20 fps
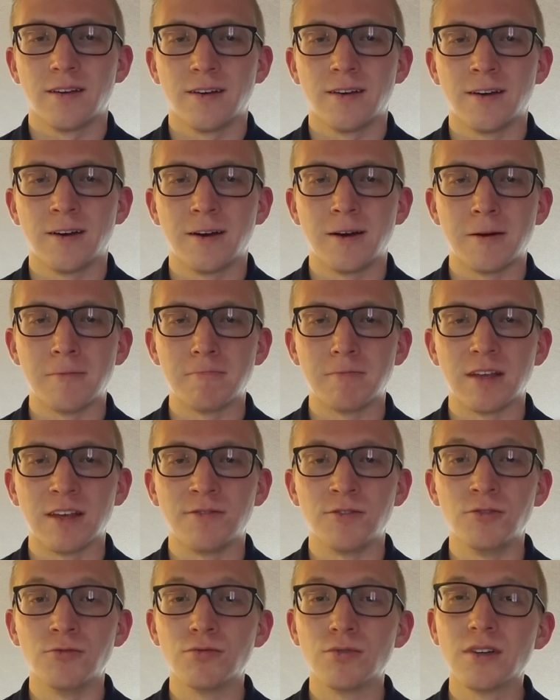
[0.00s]

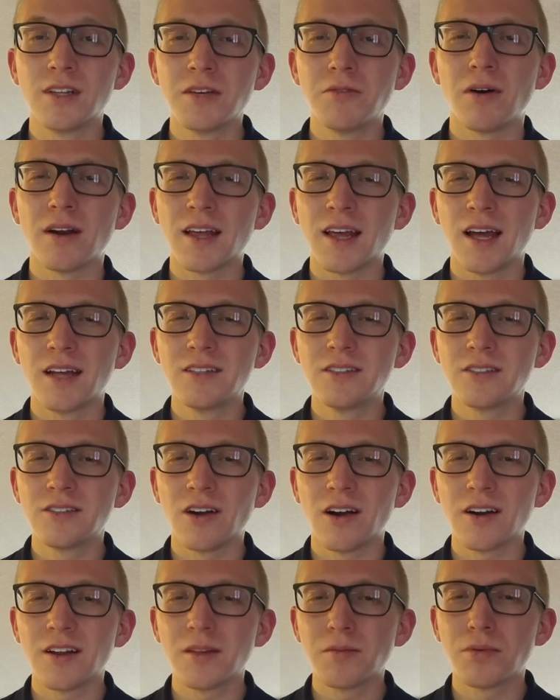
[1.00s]
If you really want a head
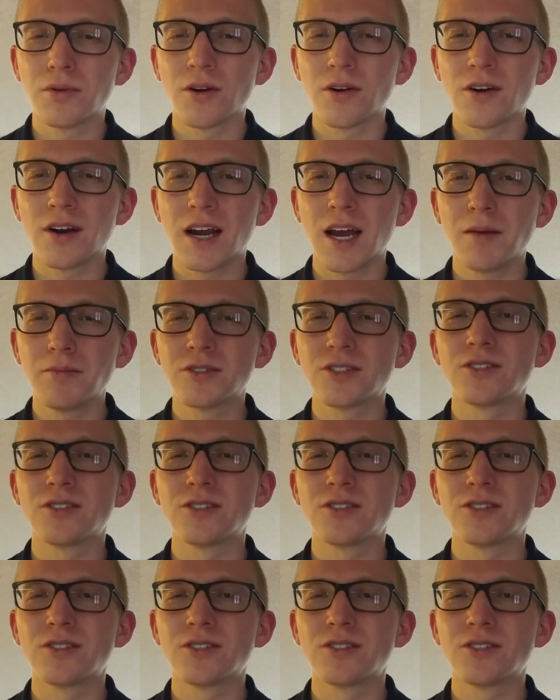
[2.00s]
start in the program,